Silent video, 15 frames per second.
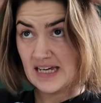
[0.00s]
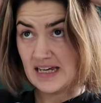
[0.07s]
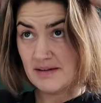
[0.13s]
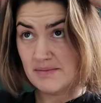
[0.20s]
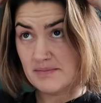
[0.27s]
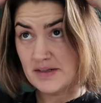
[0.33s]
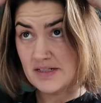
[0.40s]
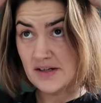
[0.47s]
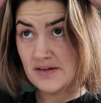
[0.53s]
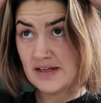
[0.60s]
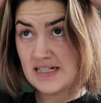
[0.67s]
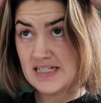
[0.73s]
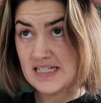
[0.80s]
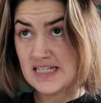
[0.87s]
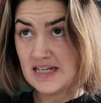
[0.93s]
I don't
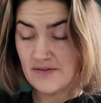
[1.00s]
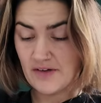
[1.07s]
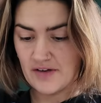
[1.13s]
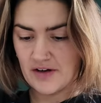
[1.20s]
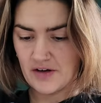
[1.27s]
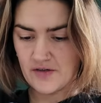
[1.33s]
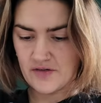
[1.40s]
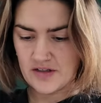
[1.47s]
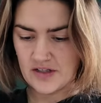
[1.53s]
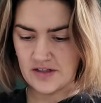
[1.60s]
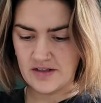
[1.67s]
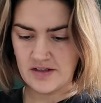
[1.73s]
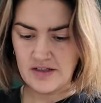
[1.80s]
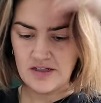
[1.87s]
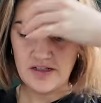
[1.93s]
get to see her very
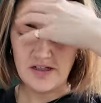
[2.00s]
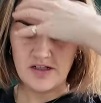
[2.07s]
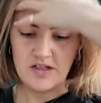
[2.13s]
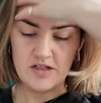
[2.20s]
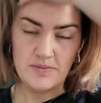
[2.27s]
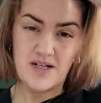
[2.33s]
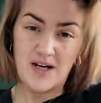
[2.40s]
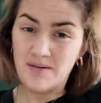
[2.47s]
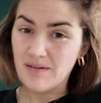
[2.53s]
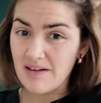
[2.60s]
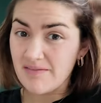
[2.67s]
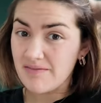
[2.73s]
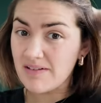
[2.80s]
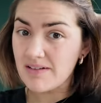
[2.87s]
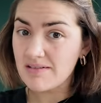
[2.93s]
often because we don't
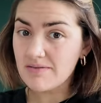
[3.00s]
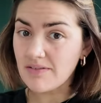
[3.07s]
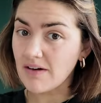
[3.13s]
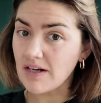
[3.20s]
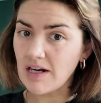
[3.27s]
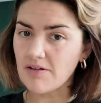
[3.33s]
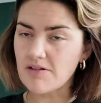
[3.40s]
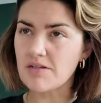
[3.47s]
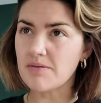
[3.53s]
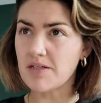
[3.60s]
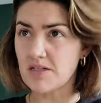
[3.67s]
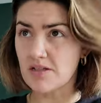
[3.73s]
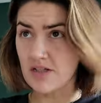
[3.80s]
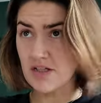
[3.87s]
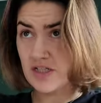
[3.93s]
live very close to
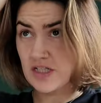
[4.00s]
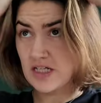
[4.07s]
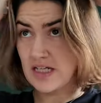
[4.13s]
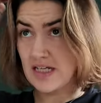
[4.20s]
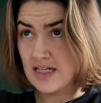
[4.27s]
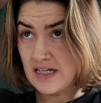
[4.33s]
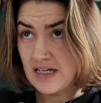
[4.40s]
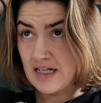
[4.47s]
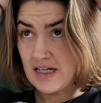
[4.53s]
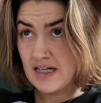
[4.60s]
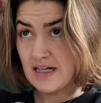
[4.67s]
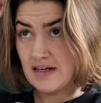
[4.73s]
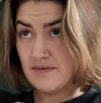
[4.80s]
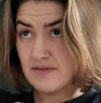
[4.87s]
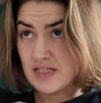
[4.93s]
each other. She
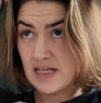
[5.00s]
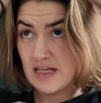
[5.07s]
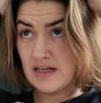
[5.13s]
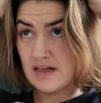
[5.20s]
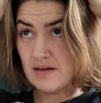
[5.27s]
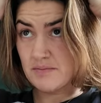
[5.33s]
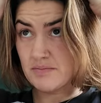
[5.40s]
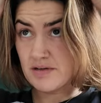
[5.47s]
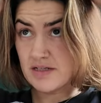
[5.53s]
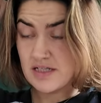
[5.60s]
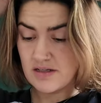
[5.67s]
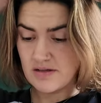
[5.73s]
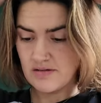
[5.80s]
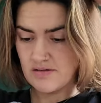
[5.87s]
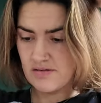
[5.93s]
lives in
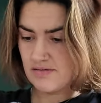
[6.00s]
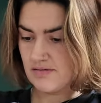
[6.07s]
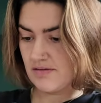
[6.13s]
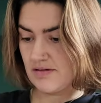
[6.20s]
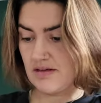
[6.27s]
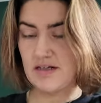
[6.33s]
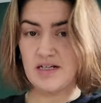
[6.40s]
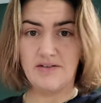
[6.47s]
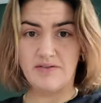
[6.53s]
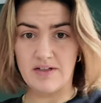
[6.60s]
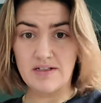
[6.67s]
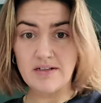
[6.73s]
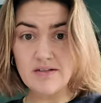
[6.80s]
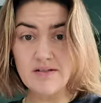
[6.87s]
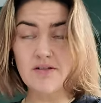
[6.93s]
Bristol. I live
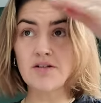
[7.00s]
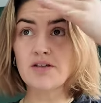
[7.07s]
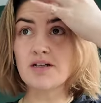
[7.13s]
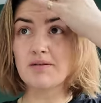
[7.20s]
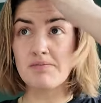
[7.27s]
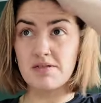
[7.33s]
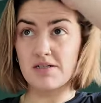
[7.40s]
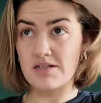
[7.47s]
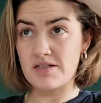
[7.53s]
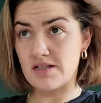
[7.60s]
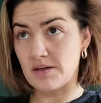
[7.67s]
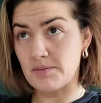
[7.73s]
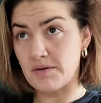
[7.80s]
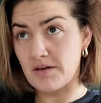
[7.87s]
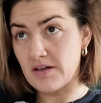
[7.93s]
in Northampton,
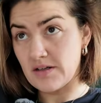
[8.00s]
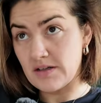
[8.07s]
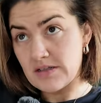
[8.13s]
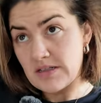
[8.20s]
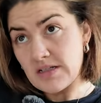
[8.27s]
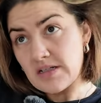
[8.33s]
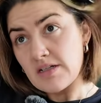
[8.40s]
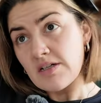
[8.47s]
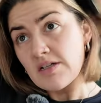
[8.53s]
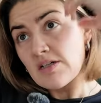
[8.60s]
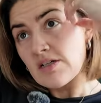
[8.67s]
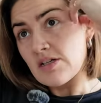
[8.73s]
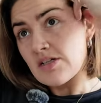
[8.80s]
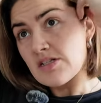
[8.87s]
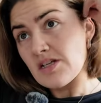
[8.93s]
so we're a good
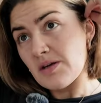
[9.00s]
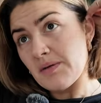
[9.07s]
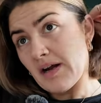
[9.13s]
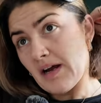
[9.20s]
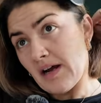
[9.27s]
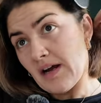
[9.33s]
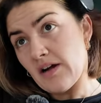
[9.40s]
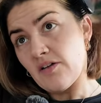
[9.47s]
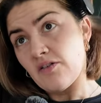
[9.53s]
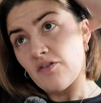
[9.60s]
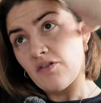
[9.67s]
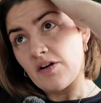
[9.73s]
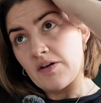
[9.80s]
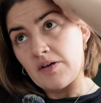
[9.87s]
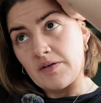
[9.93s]
2.5,
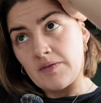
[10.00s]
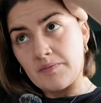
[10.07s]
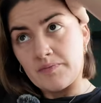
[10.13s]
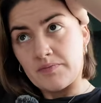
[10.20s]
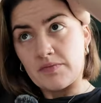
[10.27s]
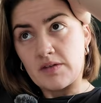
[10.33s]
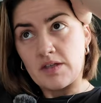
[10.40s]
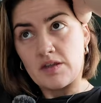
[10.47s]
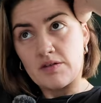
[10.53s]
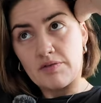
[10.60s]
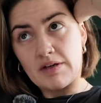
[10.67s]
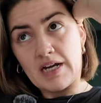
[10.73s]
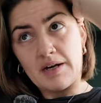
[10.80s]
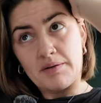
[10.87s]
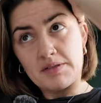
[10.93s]

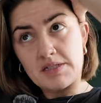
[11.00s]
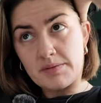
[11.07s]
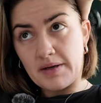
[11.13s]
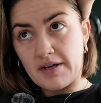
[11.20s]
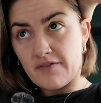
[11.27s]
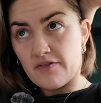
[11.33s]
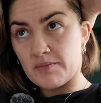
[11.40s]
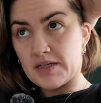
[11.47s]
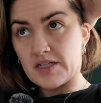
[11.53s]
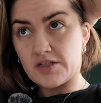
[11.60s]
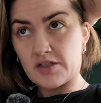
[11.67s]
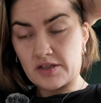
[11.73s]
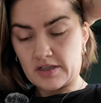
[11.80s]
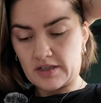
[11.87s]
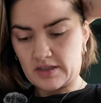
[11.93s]
3 hours away from
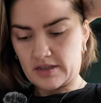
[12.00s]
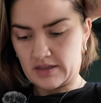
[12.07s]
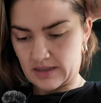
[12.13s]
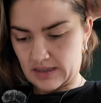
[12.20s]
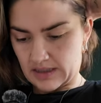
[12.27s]
each other.